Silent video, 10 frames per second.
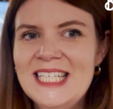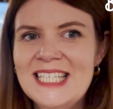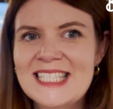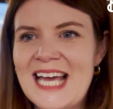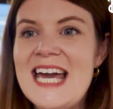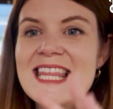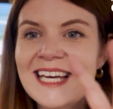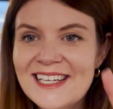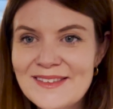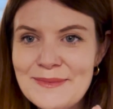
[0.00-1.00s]

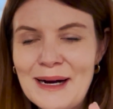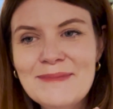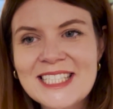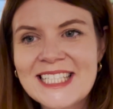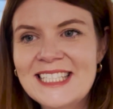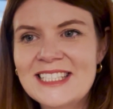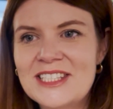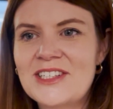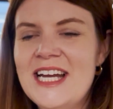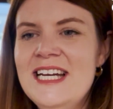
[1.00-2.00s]
scathing of the publishing
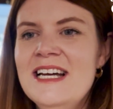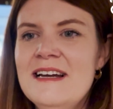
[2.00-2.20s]
industry,